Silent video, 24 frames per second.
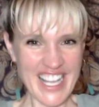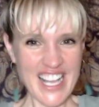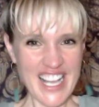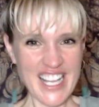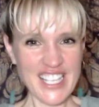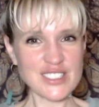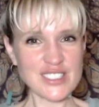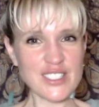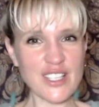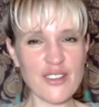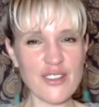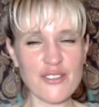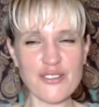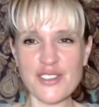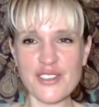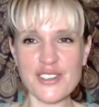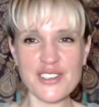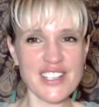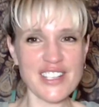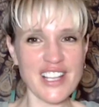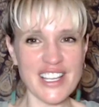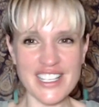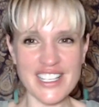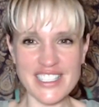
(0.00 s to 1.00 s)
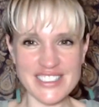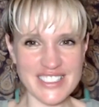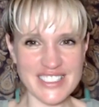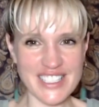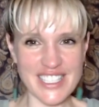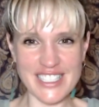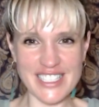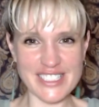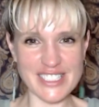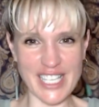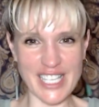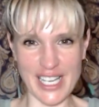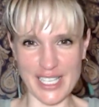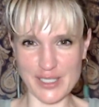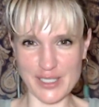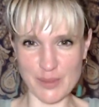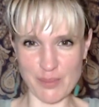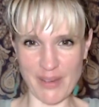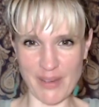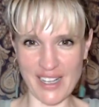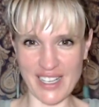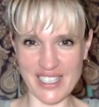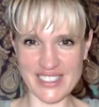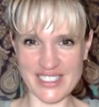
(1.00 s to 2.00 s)
So I feel like it's going to change
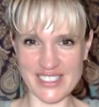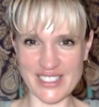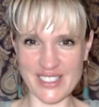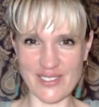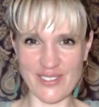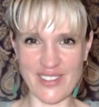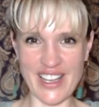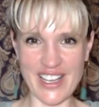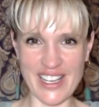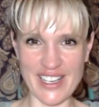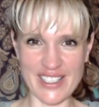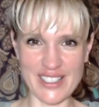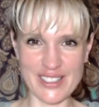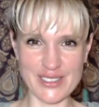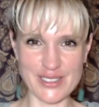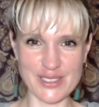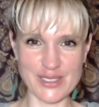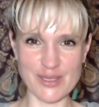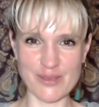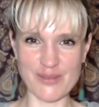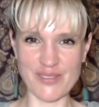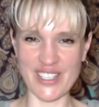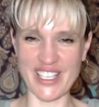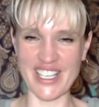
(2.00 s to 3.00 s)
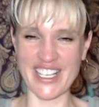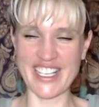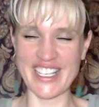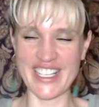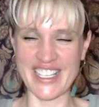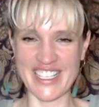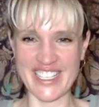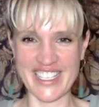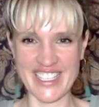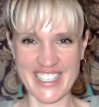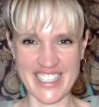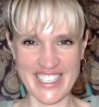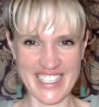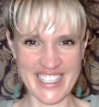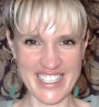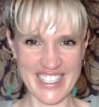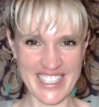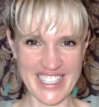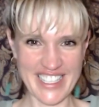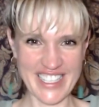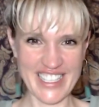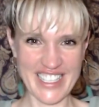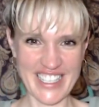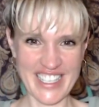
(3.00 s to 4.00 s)
back to the way it used to be.
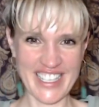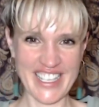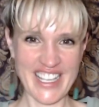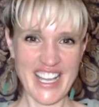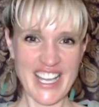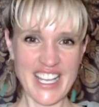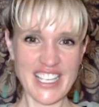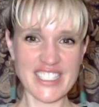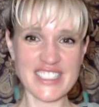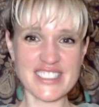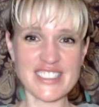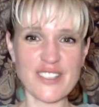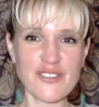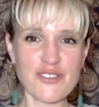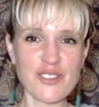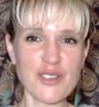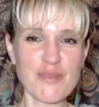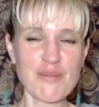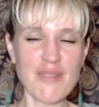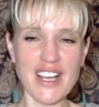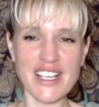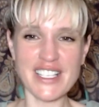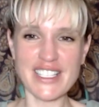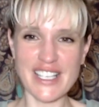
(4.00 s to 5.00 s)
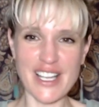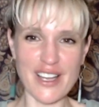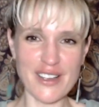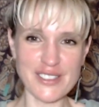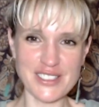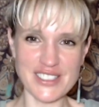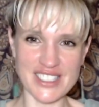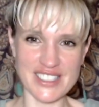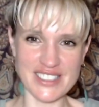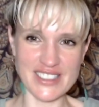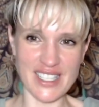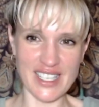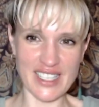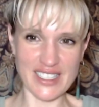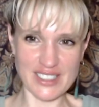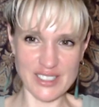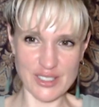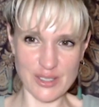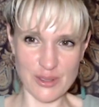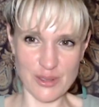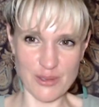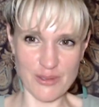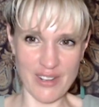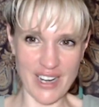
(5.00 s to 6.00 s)
Because if you might notice, I
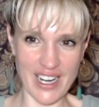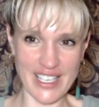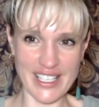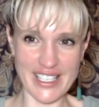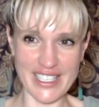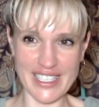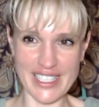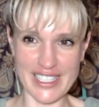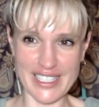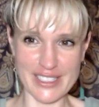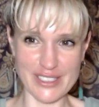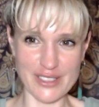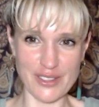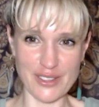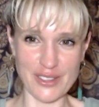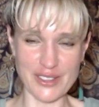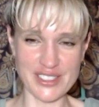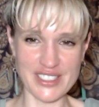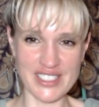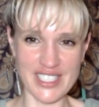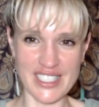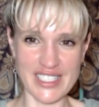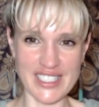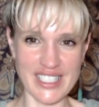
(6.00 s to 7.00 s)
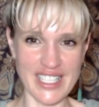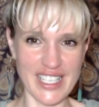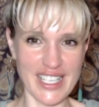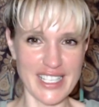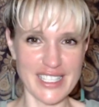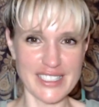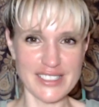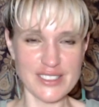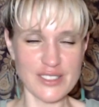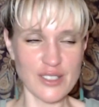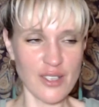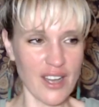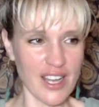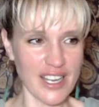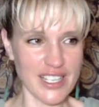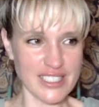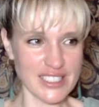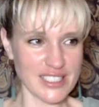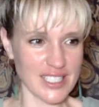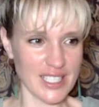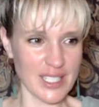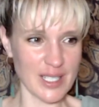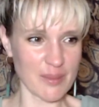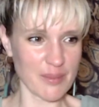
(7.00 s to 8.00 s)
do regularly do it on Sunday, and it's not
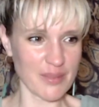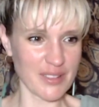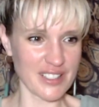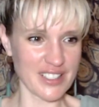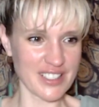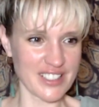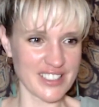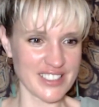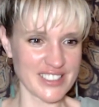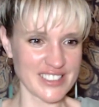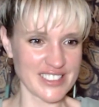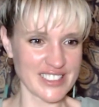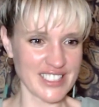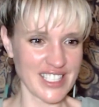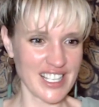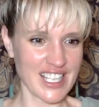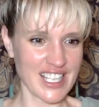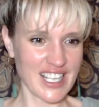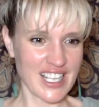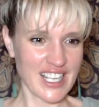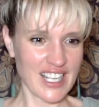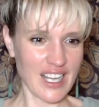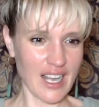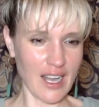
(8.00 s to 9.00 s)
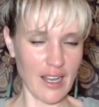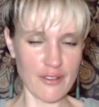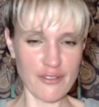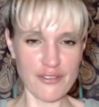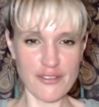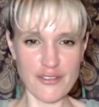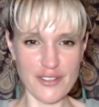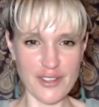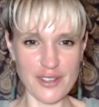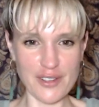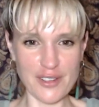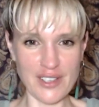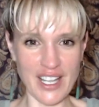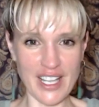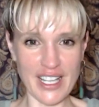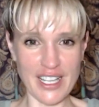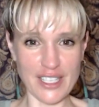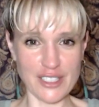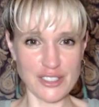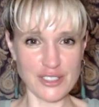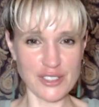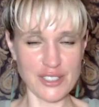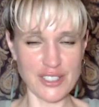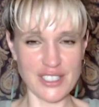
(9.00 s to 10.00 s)
actually because I feel like I
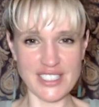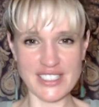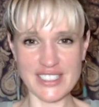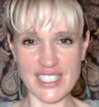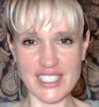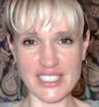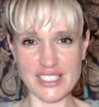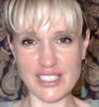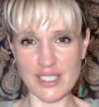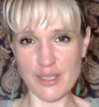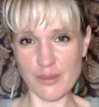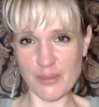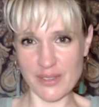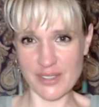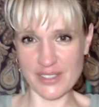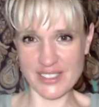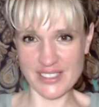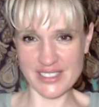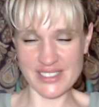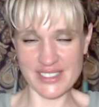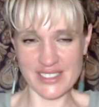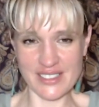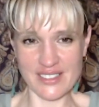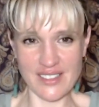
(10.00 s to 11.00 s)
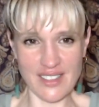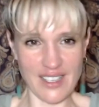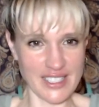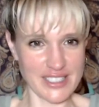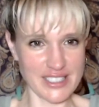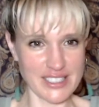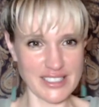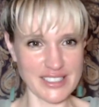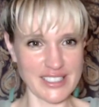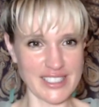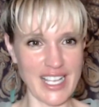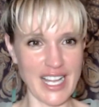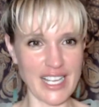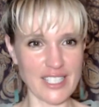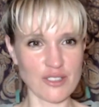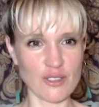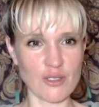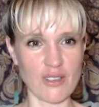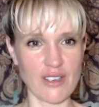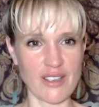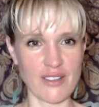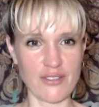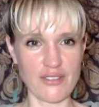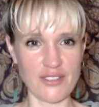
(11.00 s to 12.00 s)
should. It's actually because I just
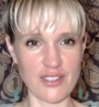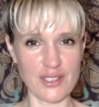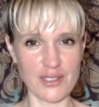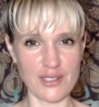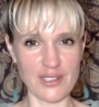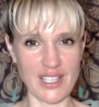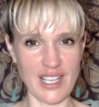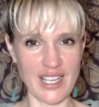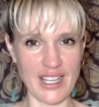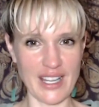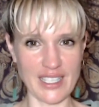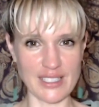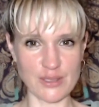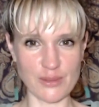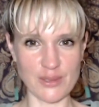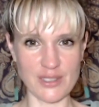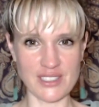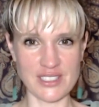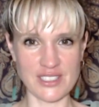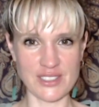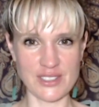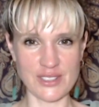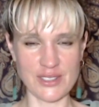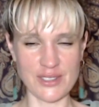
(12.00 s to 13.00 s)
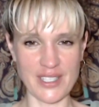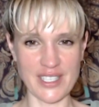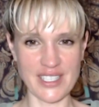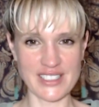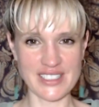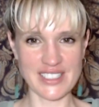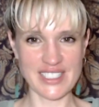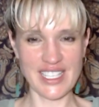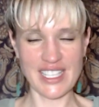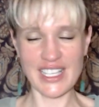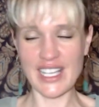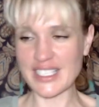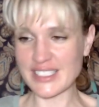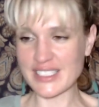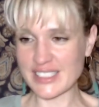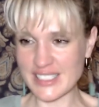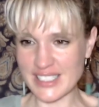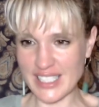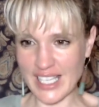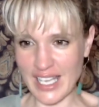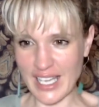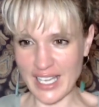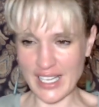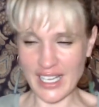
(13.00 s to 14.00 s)
naturally feel like that's when to do it. Like
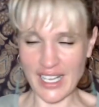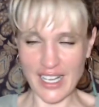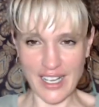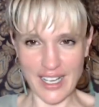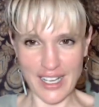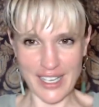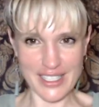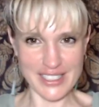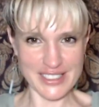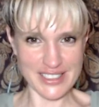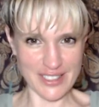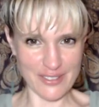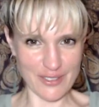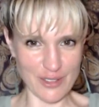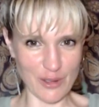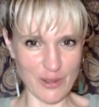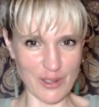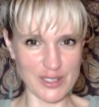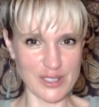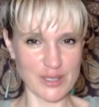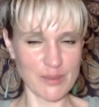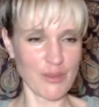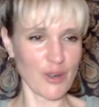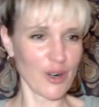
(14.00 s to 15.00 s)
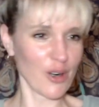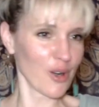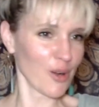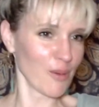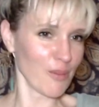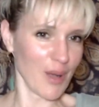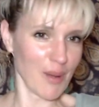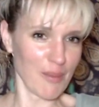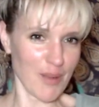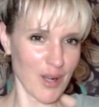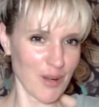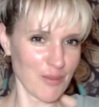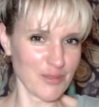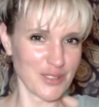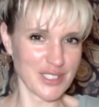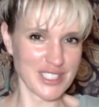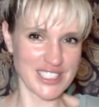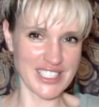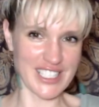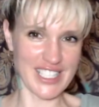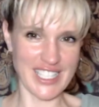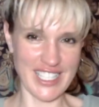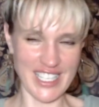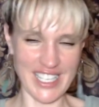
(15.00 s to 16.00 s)
today I can't because I've got one tomorrow. My mum was
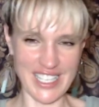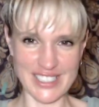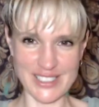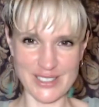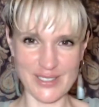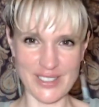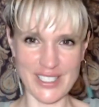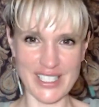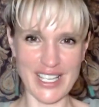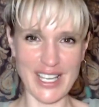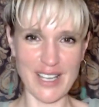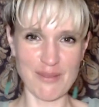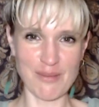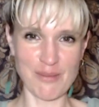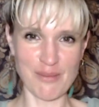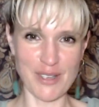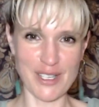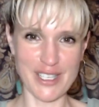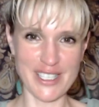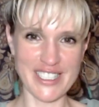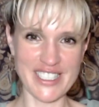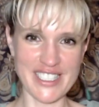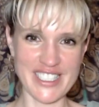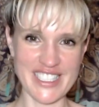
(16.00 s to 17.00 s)
here last weekend, but